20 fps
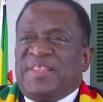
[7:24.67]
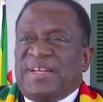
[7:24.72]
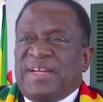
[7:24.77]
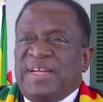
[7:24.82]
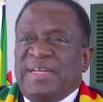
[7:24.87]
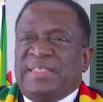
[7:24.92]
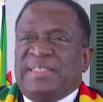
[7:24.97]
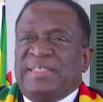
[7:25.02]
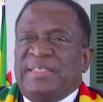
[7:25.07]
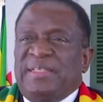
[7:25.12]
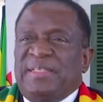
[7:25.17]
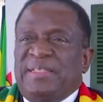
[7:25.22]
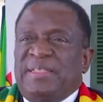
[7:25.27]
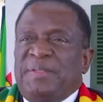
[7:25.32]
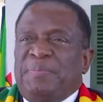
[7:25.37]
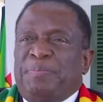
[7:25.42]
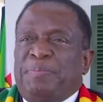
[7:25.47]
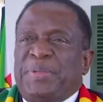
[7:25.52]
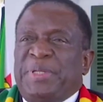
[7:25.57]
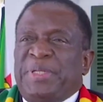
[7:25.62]

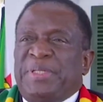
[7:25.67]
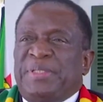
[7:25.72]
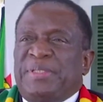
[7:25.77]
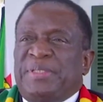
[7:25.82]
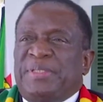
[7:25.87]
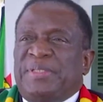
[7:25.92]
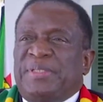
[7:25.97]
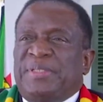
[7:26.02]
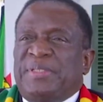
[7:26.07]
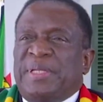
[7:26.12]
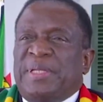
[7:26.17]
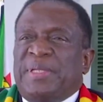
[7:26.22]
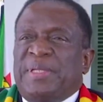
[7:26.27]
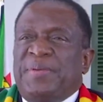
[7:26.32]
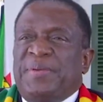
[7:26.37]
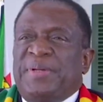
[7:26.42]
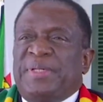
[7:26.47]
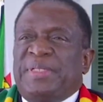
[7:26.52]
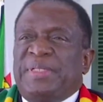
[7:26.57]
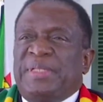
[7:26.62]
threaten the peace,
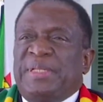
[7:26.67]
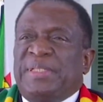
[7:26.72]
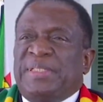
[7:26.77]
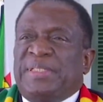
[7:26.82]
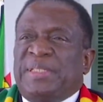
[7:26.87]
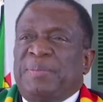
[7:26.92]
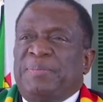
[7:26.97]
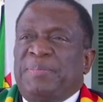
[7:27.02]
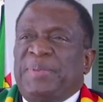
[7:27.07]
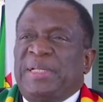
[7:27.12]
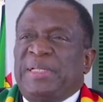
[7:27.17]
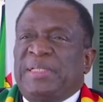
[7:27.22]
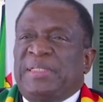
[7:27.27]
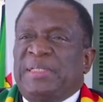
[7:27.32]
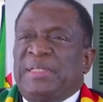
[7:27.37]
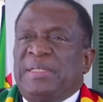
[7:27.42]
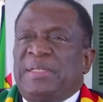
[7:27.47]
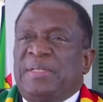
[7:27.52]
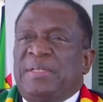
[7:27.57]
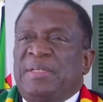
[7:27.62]
security, and
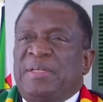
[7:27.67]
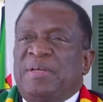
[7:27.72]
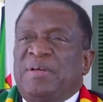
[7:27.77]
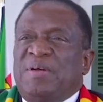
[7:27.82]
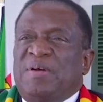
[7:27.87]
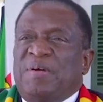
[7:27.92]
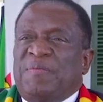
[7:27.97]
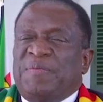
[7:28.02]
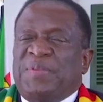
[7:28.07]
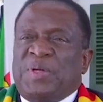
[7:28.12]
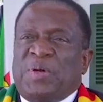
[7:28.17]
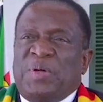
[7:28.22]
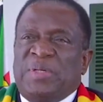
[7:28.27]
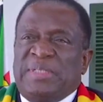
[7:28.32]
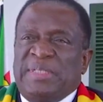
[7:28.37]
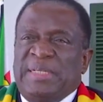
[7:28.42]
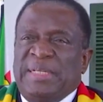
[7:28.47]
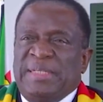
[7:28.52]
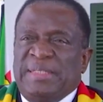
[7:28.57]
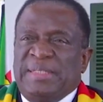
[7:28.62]
stability of the
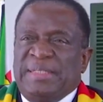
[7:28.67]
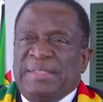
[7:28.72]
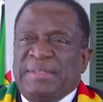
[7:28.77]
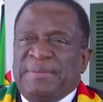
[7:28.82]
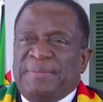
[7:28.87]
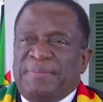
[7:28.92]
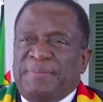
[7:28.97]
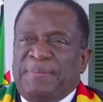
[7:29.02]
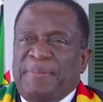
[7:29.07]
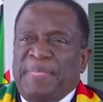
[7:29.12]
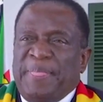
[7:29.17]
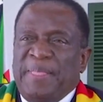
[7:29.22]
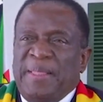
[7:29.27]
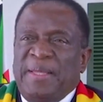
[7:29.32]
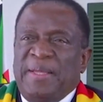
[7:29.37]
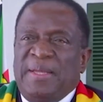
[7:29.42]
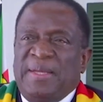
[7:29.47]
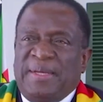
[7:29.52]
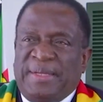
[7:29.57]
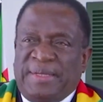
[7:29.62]
continent.
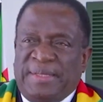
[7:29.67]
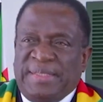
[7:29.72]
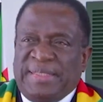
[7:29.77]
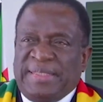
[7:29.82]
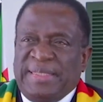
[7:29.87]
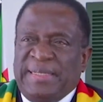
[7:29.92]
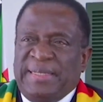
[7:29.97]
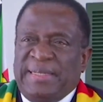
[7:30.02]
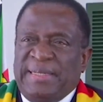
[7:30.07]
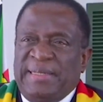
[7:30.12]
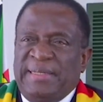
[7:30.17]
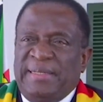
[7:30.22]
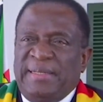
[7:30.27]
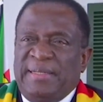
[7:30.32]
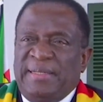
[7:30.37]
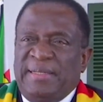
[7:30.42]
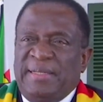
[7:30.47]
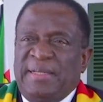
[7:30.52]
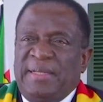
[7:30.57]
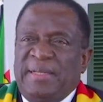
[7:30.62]

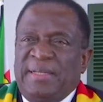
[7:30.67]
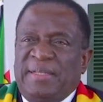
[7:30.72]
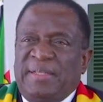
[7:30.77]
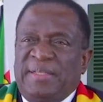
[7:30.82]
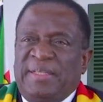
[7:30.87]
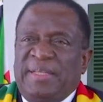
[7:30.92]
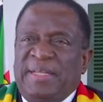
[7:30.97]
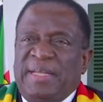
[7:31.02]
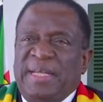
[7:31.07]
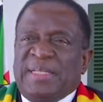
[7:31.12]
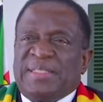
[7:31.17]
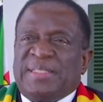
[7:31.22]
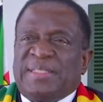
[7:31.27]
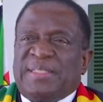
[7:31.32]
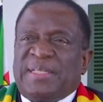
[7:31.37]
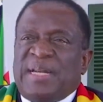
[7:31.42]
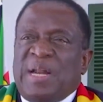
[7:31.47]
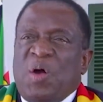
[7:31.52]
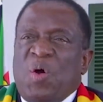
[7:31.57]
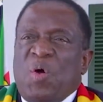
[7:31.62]
Recently, the
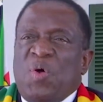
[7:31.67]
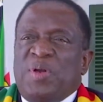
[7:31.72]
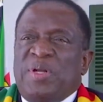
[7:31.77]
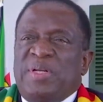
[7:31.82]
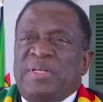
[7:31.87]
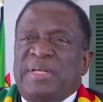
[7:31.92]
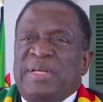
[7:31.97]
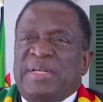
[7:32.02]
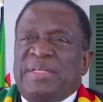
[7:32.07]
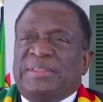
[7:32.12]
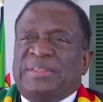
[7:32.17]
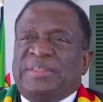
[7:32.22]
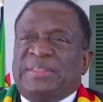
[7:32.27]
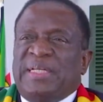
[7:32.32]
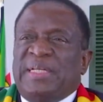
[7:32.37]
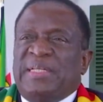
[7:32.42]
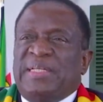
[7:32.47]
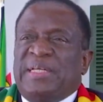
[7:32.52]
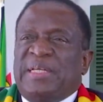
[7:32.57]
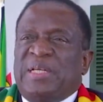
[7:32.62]
extraordinary
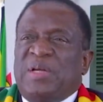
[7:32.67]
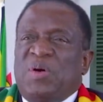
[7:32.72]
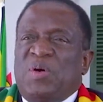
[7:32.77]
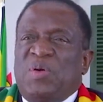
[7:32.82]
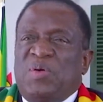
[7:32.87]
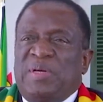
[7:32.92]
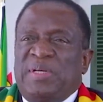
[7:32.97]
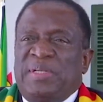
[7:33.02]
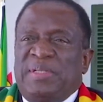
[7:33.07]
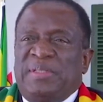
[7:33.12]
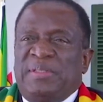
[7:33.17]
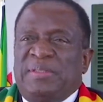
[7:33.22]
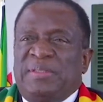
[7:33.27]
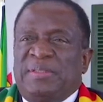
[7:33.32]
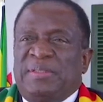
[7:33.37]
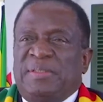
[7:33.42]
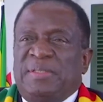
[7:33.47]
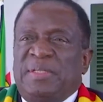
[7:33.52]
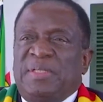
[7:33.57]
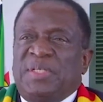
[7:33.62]
SADC
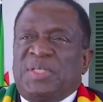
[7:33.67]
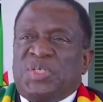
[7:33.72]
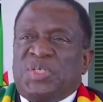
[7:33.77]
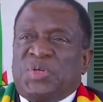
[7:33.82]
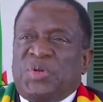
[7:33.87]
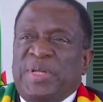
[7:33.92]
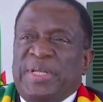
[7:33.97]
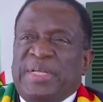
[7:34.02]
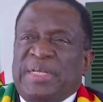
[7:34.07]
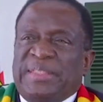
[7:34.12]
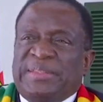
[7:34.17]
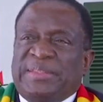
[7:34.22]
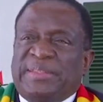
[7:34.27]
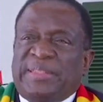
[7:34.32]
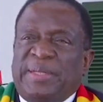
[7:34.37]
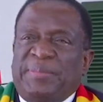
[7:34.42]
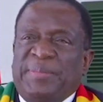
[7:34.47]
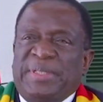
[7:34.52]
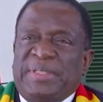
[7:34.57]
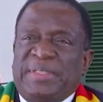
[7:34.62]
organ Troika
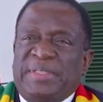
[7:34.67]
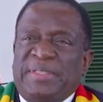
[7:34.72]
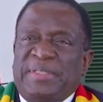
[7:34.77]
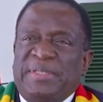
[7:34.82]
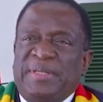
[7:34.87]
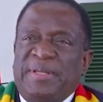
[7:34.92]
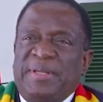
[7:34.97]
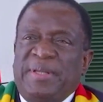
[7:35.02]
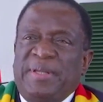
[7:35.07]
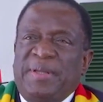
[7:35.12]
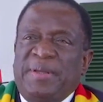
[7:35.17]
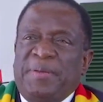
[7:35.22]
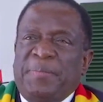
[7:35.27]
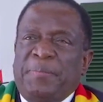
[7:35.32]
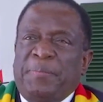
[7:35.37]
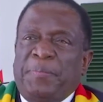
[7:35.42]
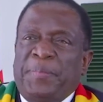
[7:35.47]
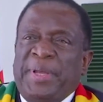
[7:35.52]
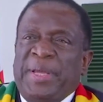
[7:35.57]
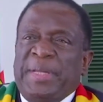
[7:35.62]
Summit
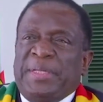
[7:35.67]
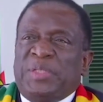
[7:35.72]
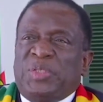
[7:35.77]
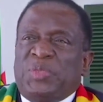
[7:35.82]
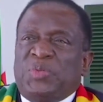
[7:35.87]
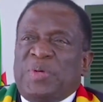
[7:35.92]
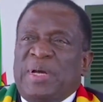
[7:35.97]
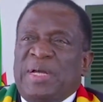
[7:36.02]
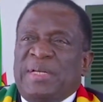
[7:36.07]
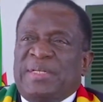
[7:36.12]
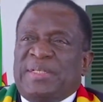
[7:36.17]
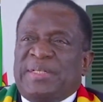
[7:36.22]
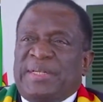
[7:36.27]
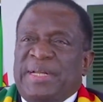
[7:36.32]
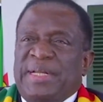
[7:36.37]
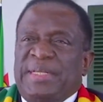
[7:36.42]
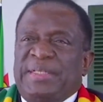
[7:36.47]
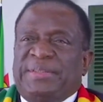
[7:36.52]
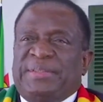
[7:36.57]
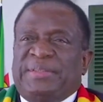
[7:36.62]
met to
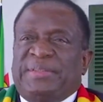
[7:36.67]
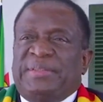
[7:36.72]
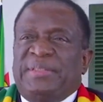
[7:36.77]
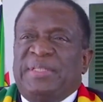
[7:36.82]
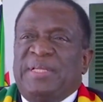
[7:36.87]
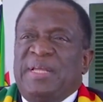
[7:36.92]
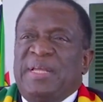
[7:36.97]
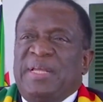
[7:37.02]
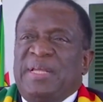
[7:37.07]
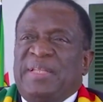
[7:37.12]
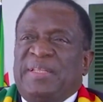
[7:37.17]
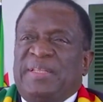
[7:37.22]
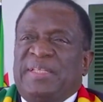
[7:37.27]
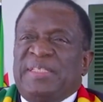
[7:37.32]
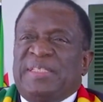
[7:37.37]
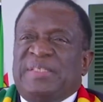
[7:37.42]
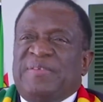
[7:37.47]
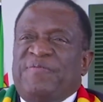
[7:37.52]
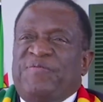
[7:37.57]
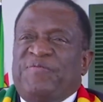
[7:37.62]
address
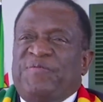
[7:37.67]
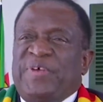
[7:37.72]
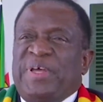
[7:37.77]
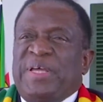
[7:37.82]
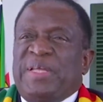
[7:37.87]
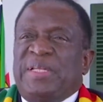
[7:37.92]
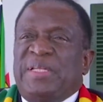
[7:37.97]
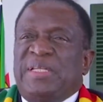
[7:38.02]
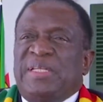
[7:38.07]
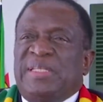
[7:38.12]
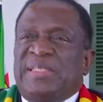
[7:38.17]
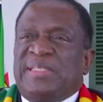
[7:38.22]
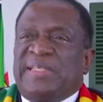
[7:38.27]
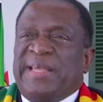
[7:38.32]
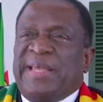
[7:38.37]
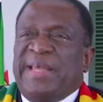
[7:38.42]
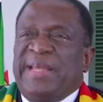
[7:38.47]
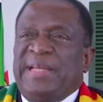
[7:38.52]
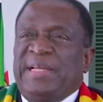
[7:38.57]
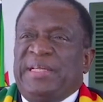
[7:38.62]
this very
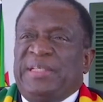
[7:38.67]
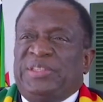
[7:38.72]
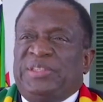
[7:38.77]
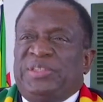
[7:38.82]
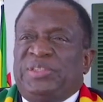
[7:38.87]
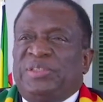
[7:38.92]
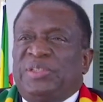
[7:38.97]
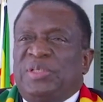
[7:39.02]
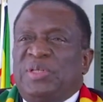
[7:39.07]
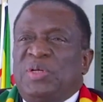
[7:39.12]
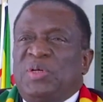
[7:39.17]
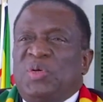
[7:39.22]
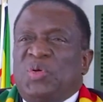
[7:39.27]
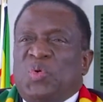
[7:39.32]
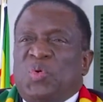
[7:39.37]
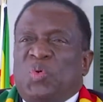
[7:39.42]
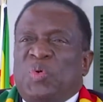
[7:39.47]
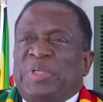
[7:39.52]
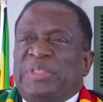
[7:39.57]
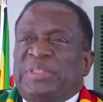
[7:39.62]
scourge
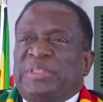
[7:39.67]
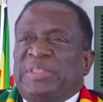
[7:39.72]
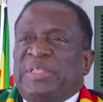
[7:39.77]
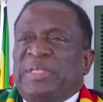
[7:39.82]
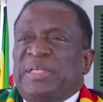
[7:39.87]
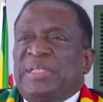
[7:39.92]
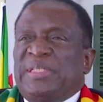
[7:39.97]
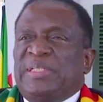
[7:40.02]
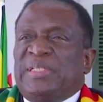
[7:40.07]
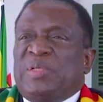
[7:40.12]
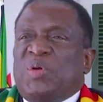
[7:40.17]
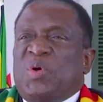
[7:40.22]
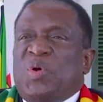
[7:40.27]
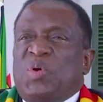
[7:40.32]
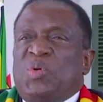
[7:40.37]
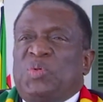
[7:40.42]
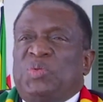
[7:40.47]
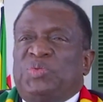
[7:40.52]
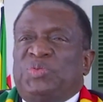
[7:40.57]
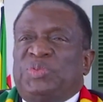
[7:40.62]
which has
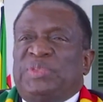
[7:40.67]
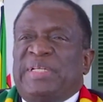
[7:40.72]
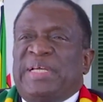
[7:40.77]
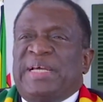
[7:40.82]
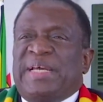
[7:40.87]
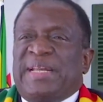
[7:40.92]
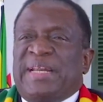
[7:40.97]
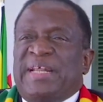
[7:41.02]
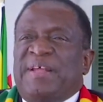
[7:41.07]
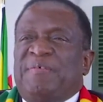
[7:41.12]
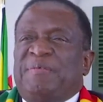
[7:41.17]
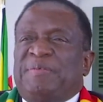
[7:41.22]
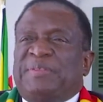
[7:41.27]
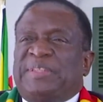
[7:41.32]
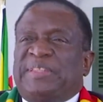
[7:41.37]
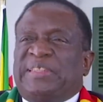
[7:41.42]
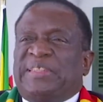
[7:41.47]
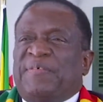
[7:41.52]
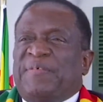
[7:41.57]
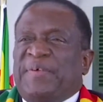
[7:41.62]
caused grave
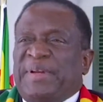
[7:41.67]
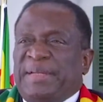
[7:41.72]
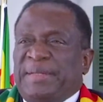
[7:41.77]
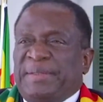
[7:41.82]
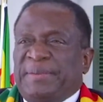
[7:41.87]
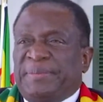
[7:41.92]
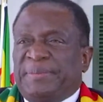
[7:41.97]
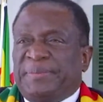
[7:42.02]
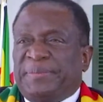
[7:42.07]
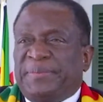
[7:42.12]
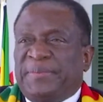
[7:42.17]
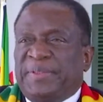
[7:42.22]
suffering.